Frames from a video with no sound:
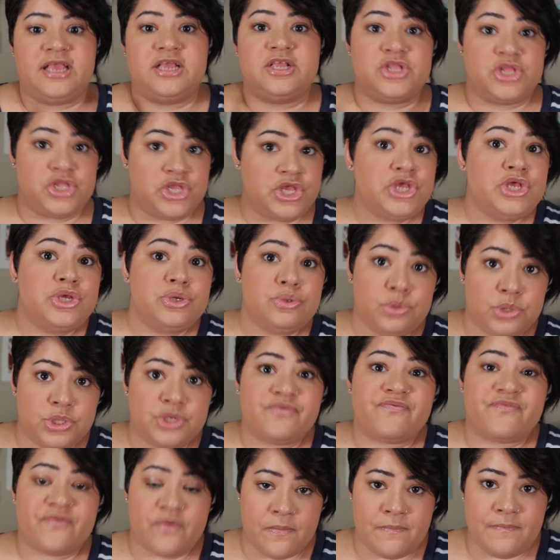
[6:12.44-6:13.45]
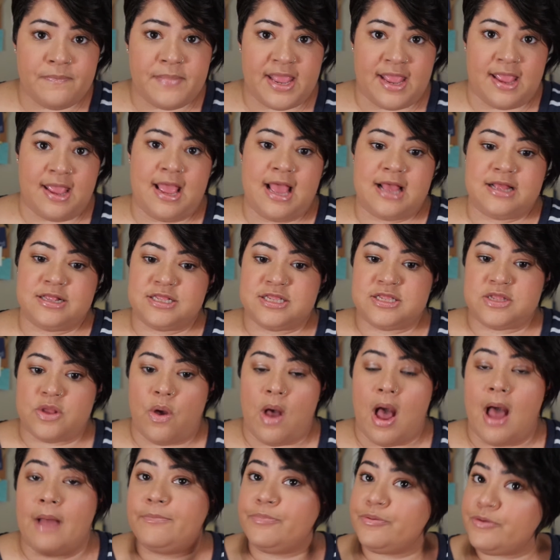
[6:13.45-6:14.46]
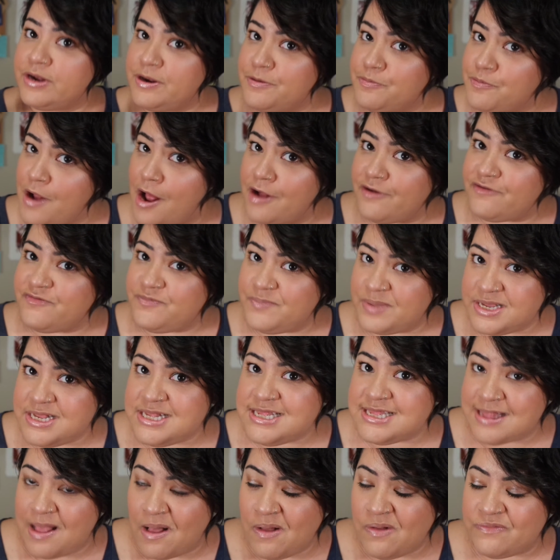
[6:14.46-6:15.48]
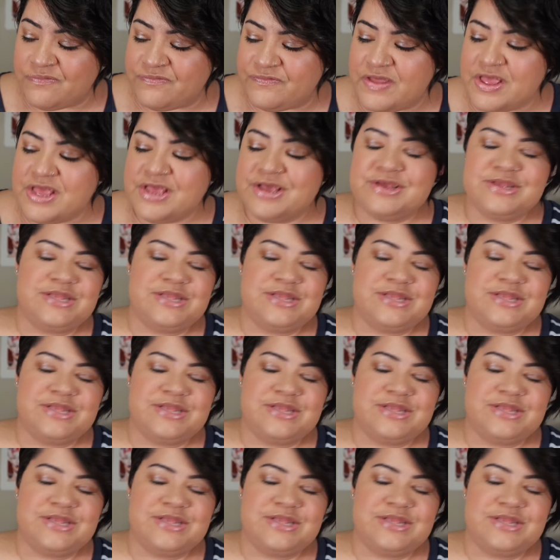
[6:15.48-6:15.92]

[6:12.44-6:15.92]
Is huge for me, and so I'm pretty proud of myself.